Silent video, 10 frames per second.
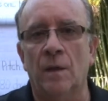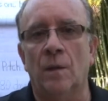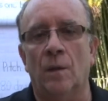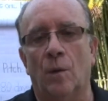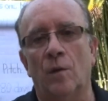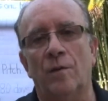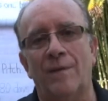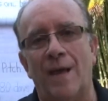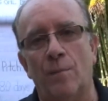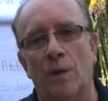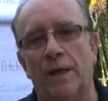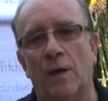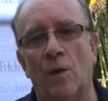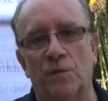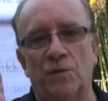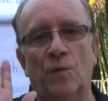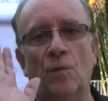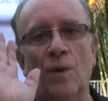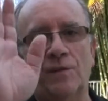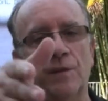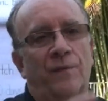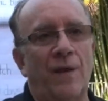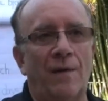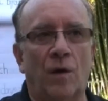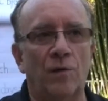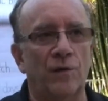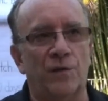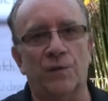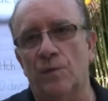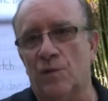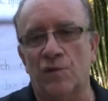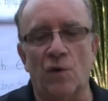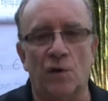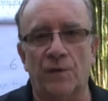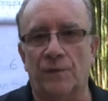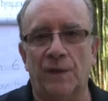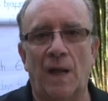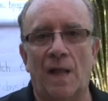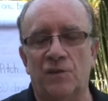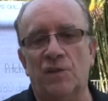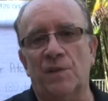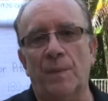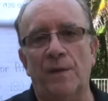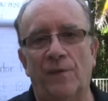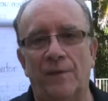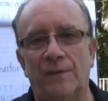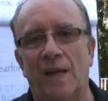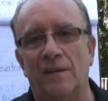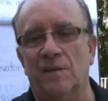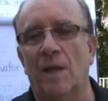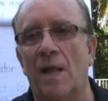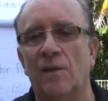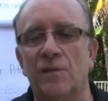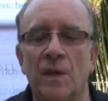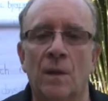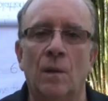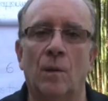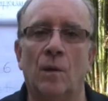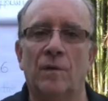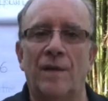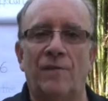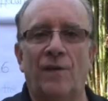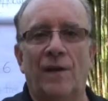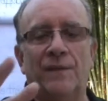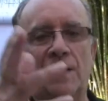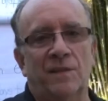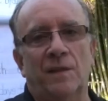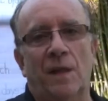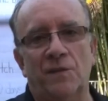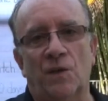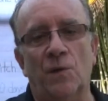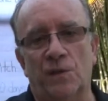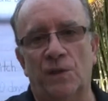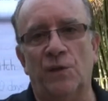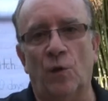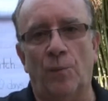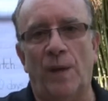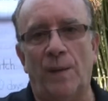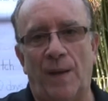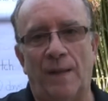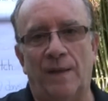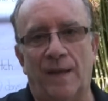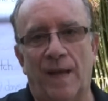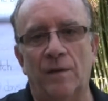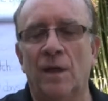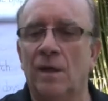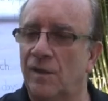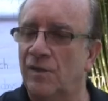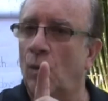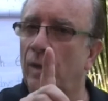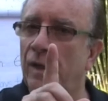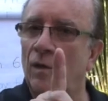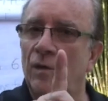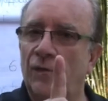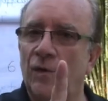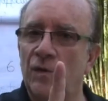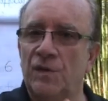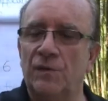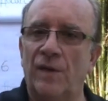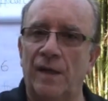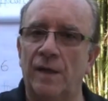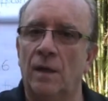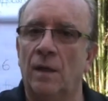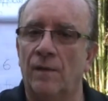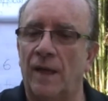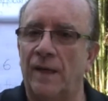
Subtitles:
all of that money goes directly. If you have 100 students, you charge $50, you just made $5,000. All of that $5,000 goes into your PayPal account. It's only on the first event that